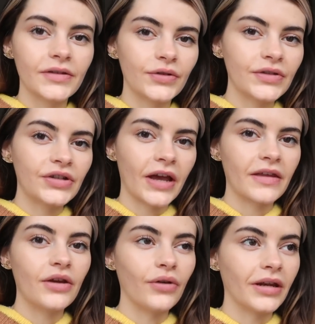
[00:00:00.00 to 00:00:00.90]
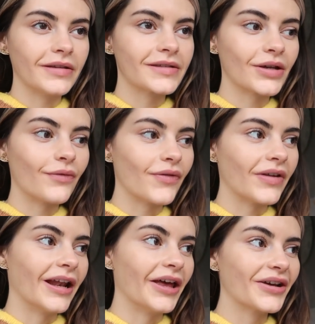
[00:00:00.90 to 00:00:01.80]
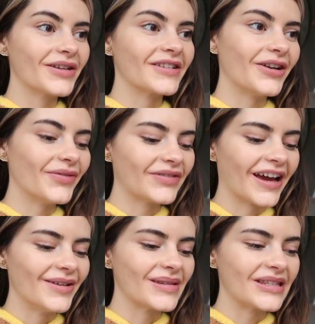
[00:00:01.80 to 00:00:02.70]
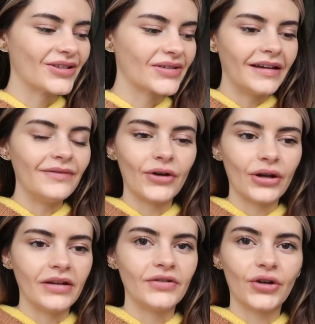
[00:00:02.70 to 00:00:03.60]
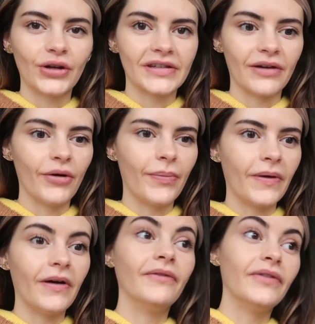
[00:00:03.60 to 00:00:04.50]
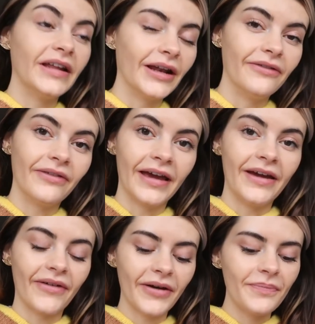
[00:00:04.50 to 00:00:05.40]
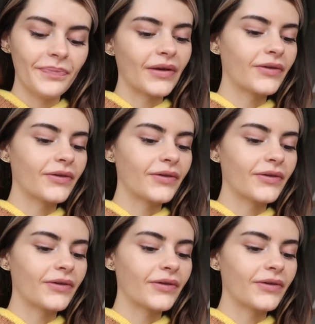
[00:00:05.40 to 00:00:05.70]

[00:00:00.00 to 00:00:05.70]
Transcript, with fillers: so just check the ingredients of your vanilla because a lot of times it's just inverted sugar syrup and vanilla flavour.